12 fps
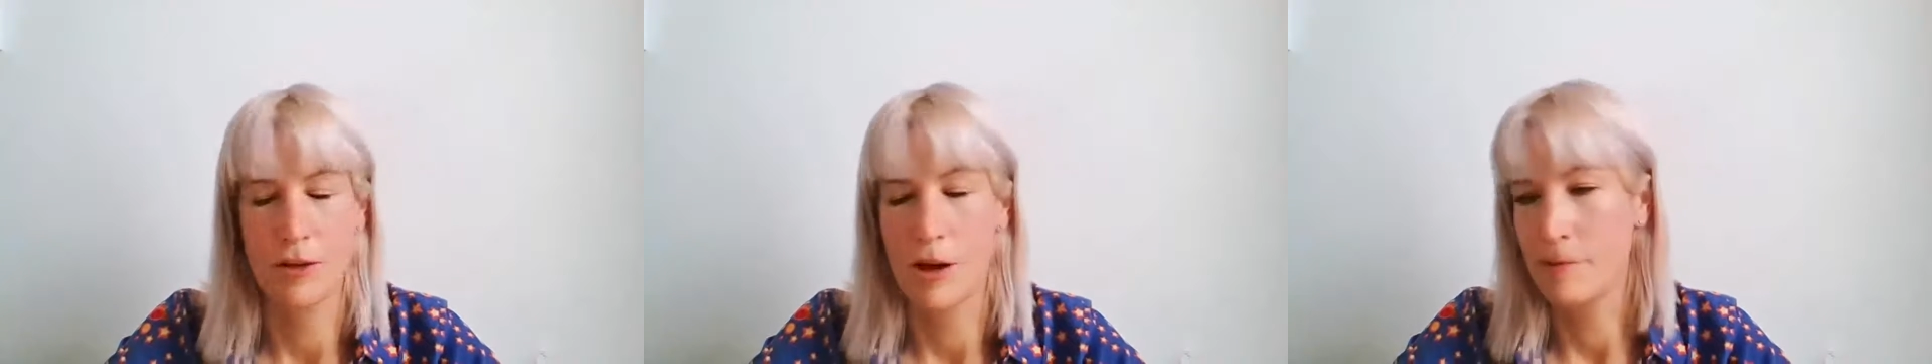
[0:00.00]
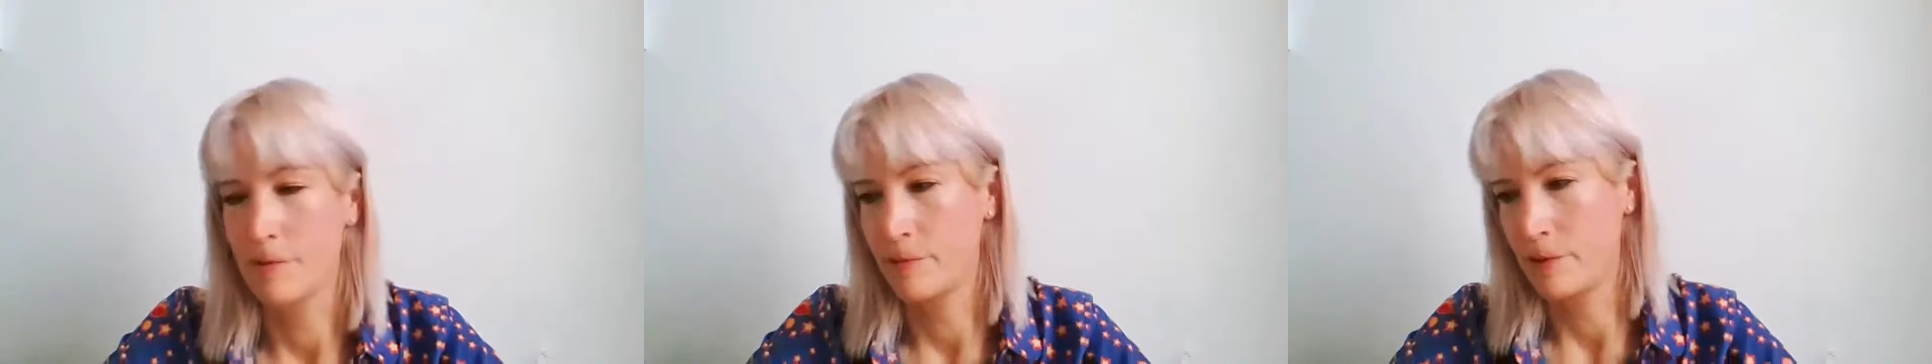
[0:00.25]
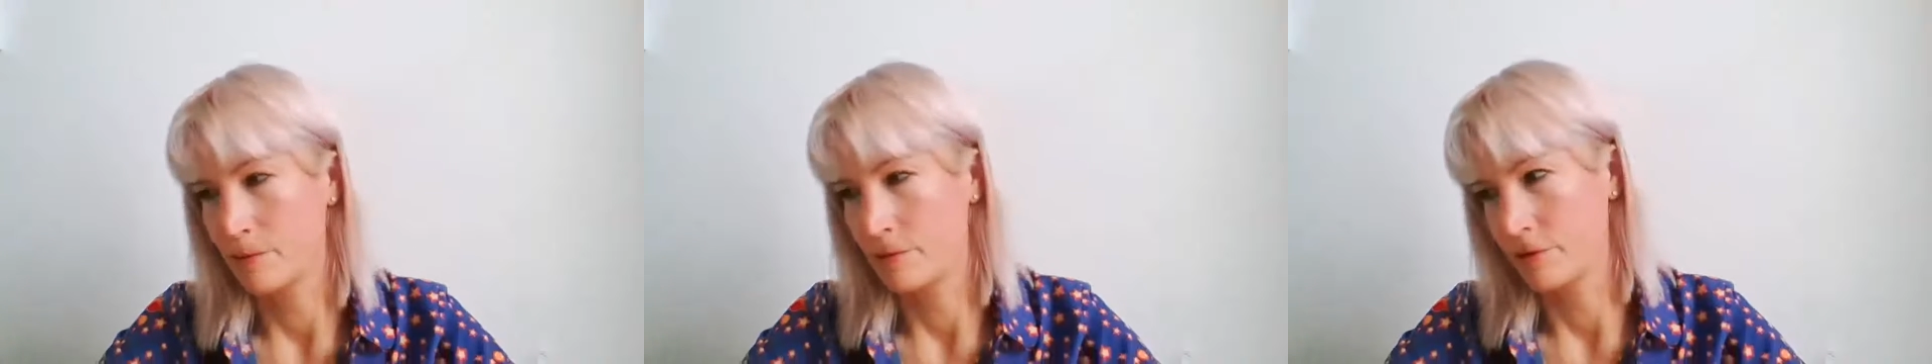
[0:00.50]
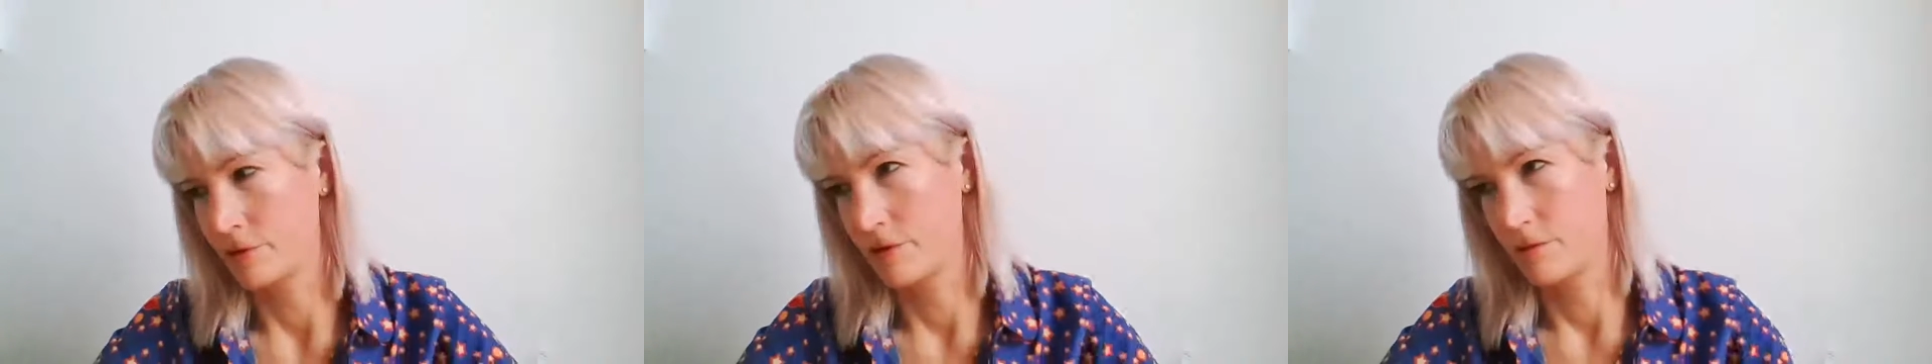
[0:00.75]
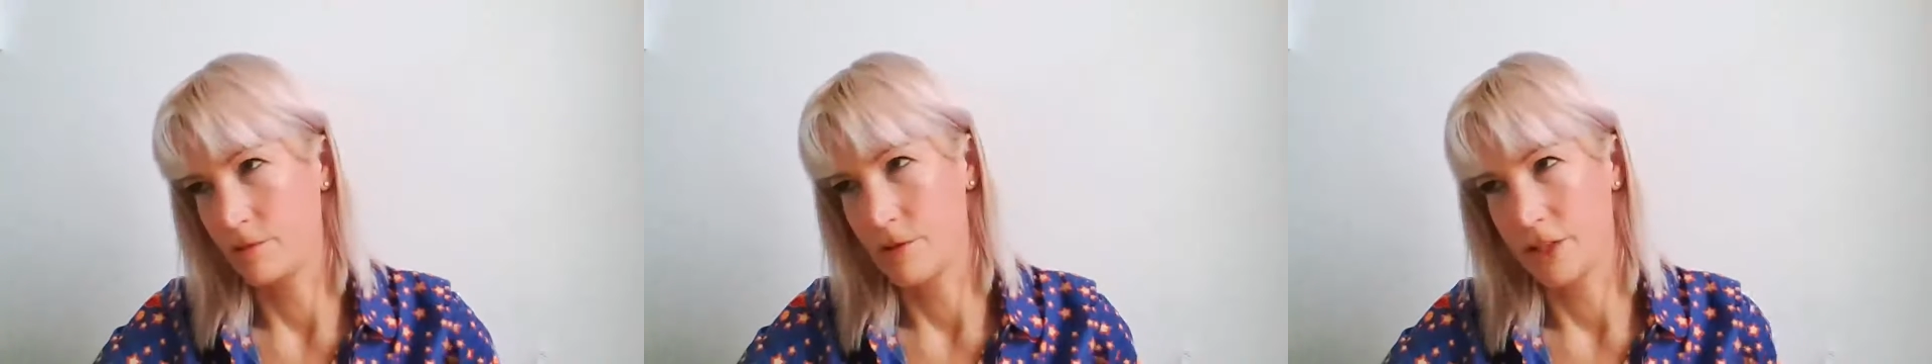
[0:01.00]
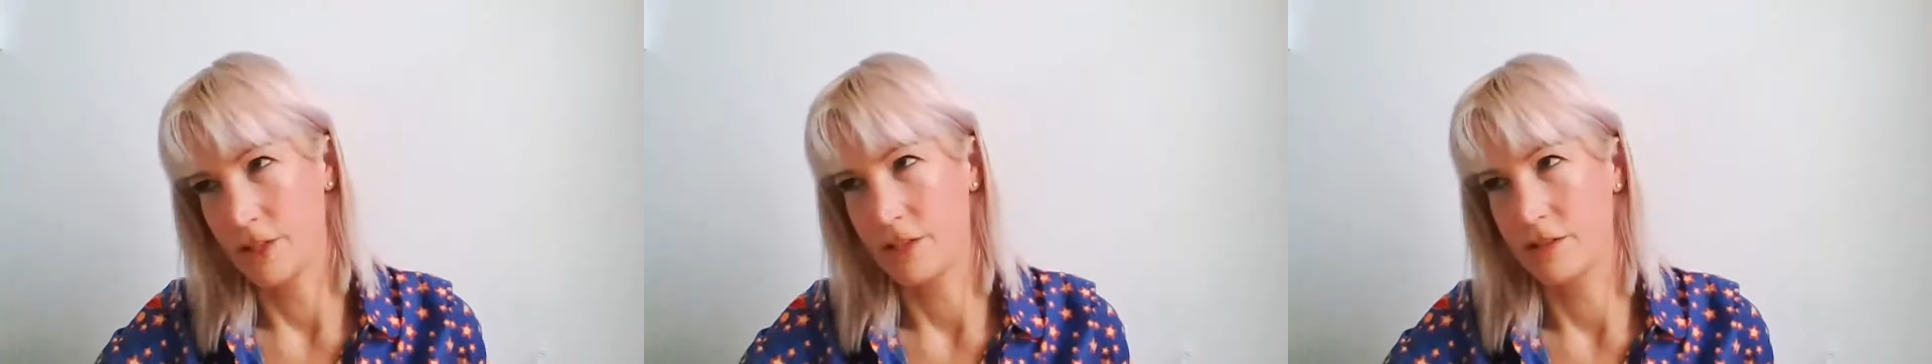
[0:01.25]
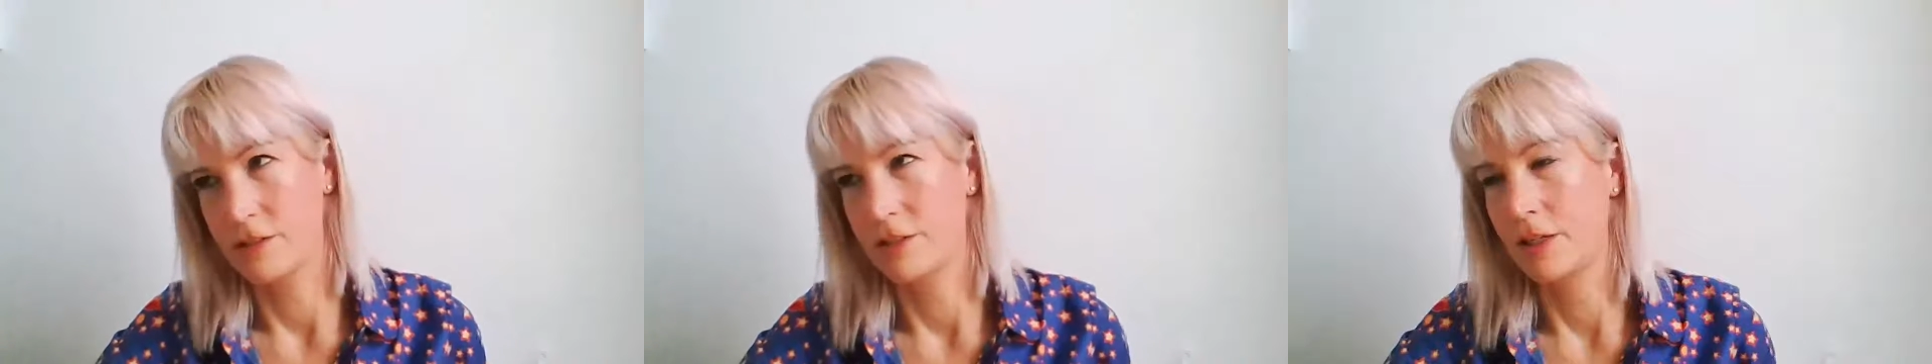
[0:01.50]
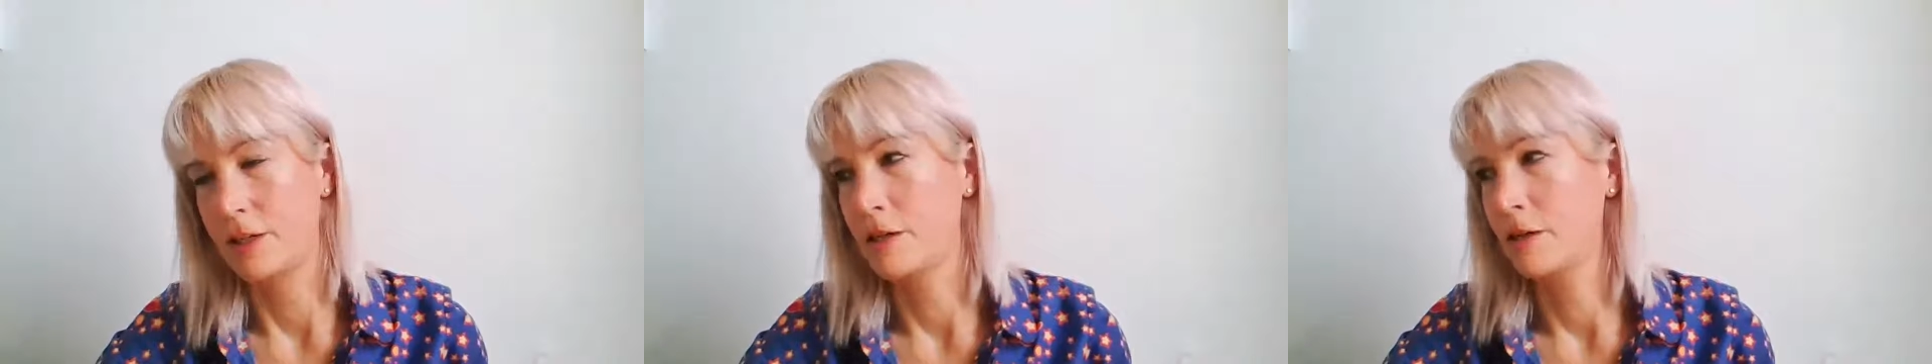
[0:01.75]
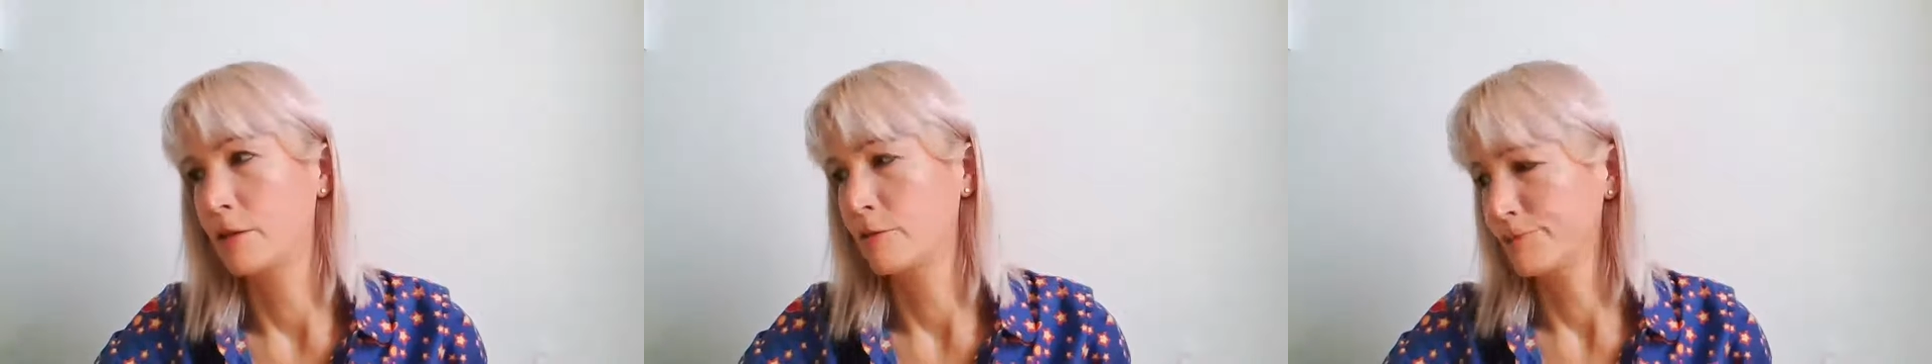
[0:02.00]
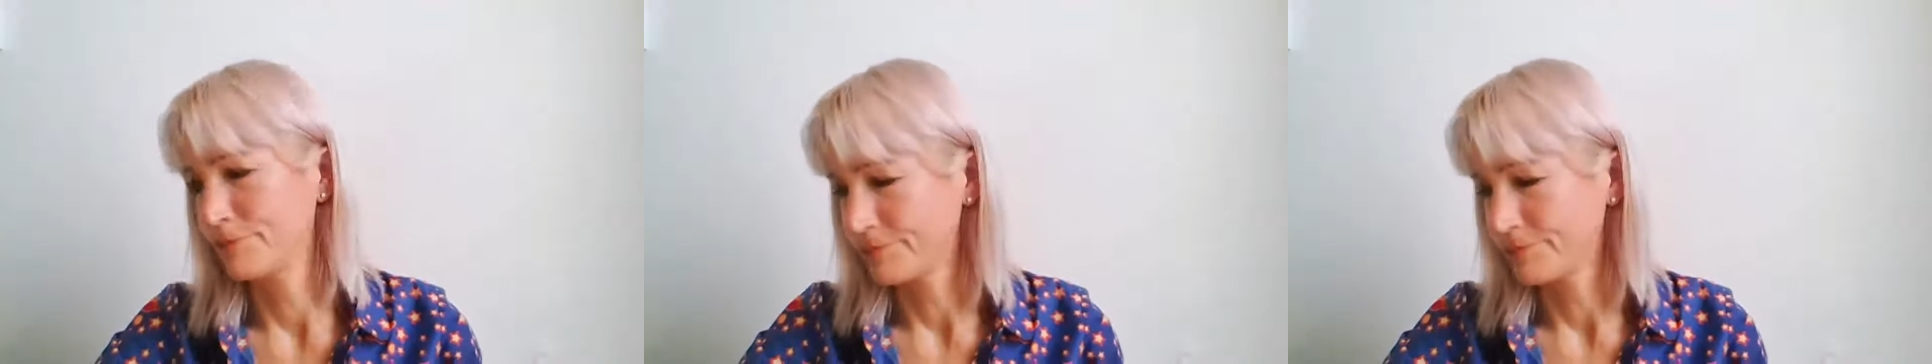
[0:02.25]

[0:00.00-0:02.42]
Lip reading: top if people would watch this later.